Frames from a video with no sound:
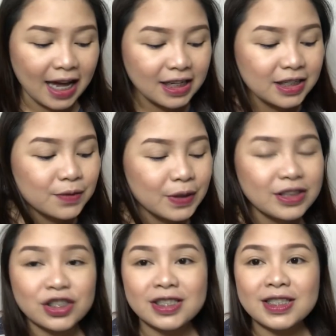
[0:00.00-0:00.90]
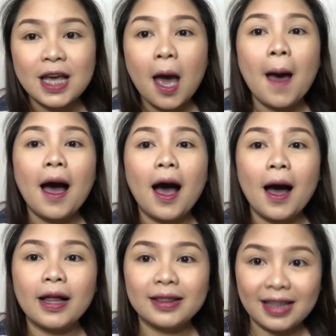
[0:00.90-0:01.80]
I will just
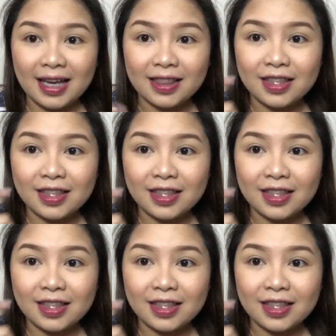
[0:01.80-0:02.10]
link